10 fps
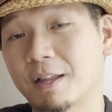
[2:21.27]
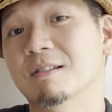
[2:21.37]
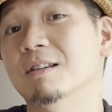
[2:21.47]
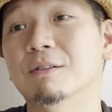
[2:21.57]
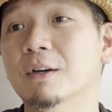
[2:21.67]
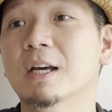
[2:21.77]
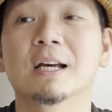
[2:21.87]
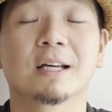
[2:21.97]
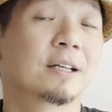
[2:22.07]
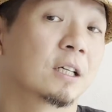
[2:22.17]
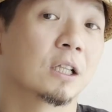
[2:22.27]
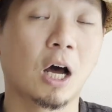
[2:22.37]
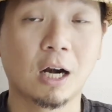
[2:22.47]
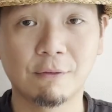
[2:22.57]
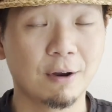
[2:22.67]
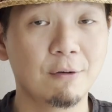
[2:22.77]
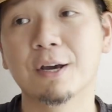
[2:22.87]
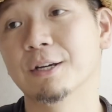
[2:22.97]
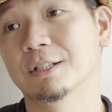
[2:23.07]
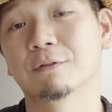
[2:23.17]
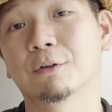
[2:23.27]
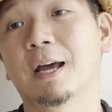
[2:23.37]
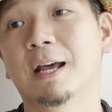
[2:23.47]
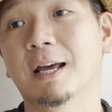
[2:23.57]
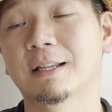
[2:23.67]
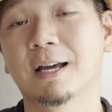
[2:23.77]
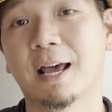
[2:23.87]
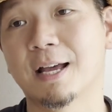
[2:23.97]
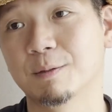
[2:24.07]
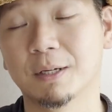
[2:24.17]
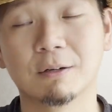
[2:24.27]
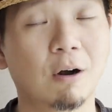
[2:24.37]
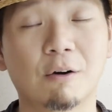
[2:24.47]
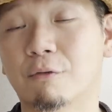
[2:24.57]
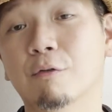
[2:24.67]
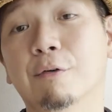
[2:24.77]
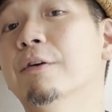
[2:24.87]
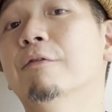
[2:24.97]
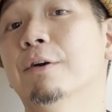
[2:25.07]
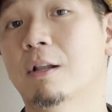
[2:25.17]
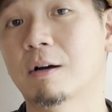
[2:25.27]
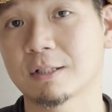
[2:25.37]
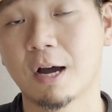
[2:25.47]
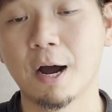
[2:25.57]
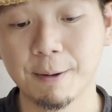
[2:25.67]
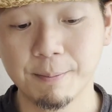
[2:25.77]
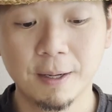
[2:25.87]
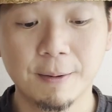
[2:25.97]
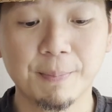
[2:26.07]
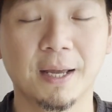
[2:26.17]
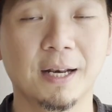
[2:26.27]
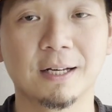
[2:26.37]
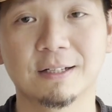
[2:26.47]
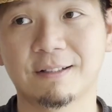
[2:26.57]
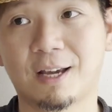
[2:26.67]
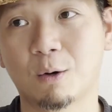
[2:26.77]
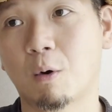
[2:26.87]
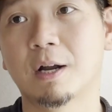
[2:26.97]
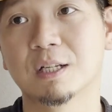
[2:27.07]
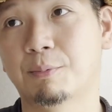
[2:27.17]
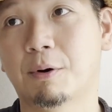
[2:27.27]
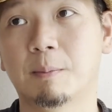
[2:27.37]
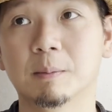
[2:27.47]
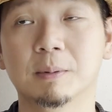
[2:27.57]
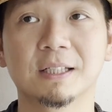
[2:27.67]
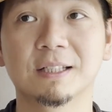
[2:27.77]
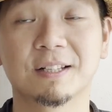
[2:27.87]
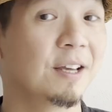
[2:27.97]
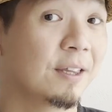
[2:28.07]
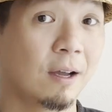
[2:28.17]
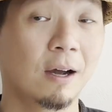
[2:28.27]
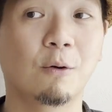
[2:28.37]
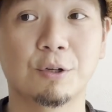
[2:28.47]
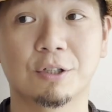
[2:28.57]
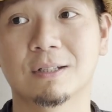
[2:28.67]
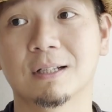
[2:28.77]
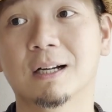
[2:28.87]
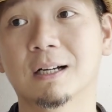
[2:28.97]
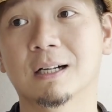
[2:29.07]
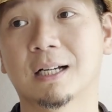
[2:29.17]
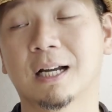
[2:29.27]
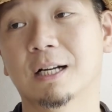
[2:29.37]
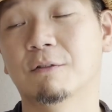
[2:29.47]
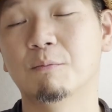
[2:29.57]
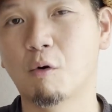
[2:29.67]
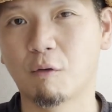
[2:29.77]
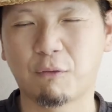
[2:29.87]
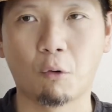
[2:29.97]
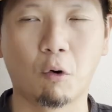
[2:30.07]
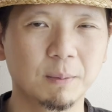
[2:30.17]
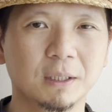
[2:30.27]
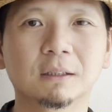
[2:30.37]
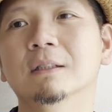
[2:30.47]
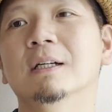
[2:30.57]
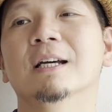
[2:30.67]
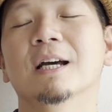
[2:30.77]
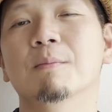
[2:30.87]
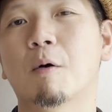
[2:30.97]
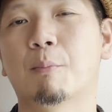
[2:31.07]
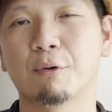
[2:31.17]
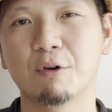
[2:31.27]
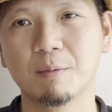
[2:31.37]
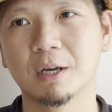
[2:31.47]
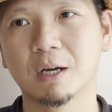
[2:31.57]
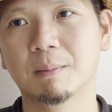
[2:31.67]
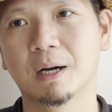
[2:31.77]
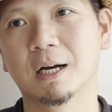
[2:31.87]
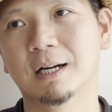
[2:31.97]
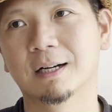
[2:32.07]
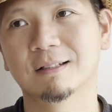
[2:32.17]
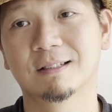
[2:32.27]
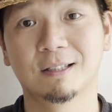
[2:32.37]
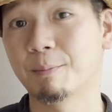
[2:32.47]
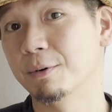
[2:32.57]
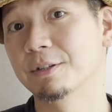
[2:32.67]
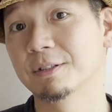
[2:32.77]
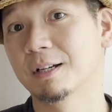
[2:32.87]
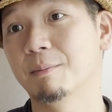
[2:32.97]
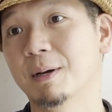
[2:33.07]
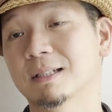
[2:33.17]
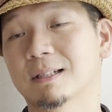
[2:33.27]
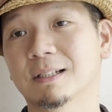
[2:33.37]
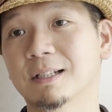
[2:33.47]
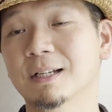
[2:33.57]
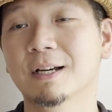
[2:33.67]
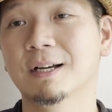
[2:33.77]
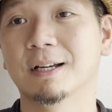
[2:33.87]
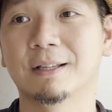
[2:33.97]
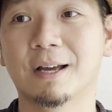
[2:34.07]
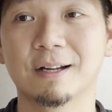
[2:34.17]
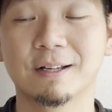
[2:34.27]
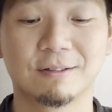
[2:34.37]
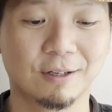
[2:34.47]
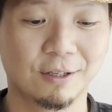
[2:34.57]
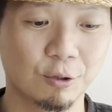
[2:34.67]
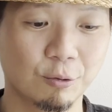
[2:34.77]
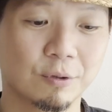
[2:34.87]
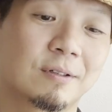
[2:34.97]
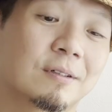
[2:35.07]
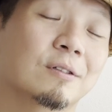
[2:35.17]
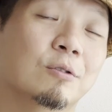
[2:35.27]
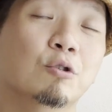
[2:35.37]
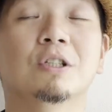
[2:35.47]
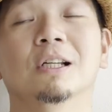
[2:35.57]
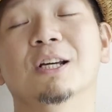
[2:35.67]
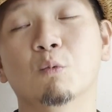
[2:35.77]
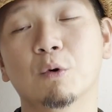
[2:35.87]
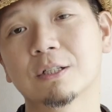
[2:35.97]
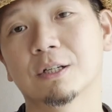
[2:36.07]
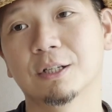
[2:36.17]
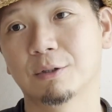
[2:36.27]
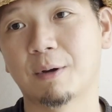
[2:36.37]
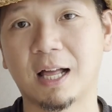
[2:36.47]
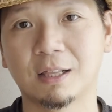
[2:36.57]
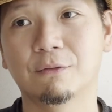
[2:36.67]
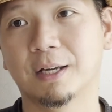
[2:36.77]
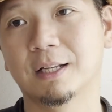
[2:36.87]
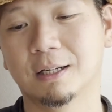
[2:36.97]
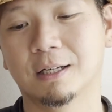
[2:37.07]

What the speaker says: teeth, and there's a lot of variations for that, and that has been around for a very long time. And then the second one is probably the Setta, which is kind of more formal and more premium slippers, basically that it's used usually in winter to elevate